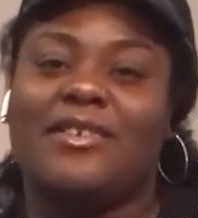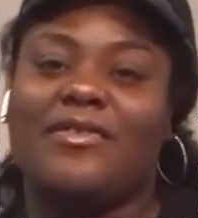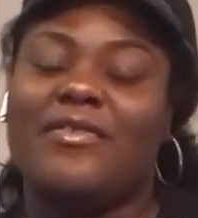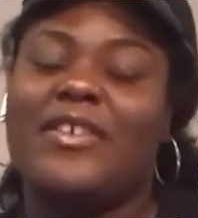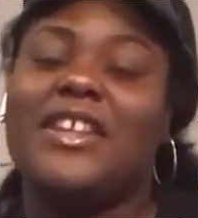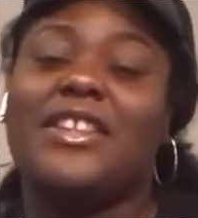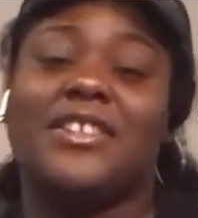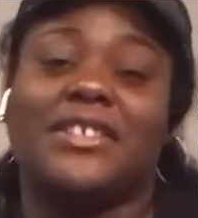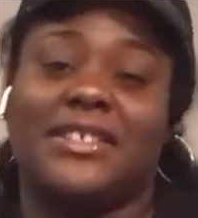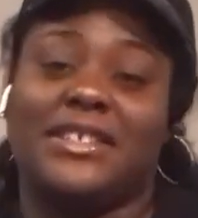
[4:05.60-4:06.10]

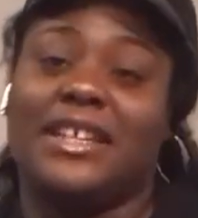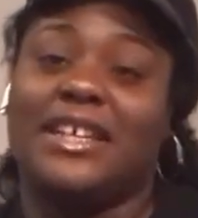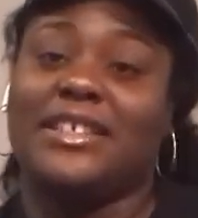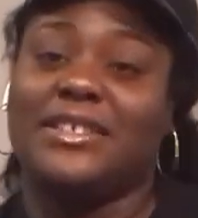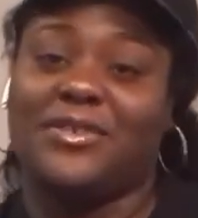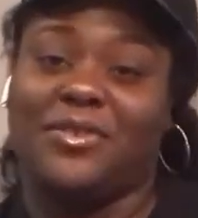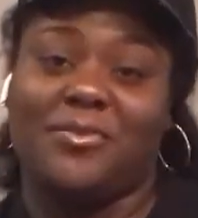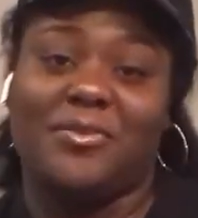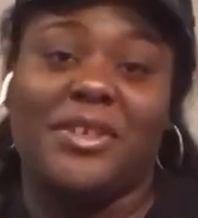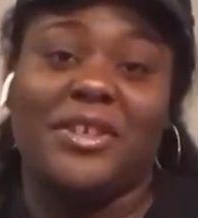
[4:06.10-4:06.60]
Red looks
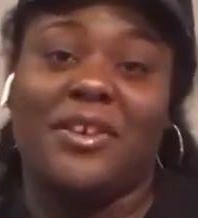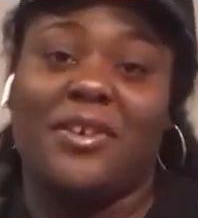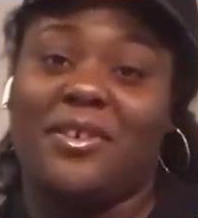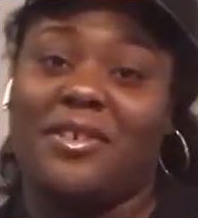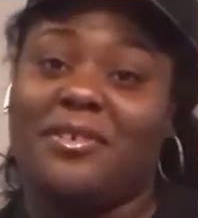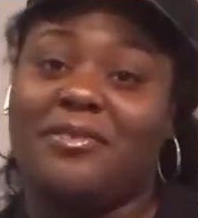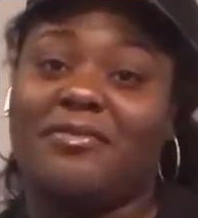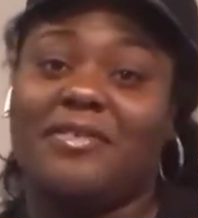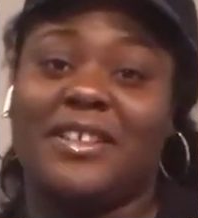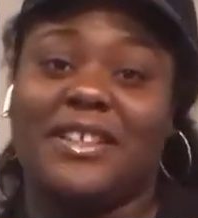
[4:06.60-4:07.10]
nice on me,
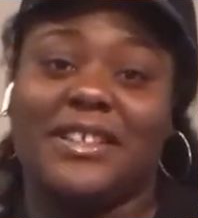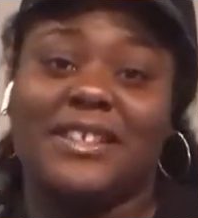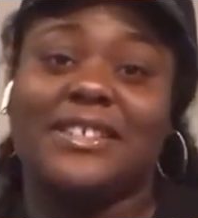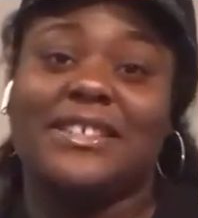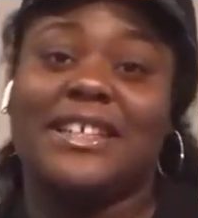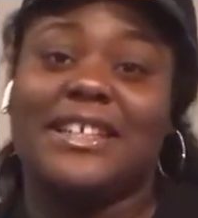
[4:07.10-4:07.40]
y'all. Red looks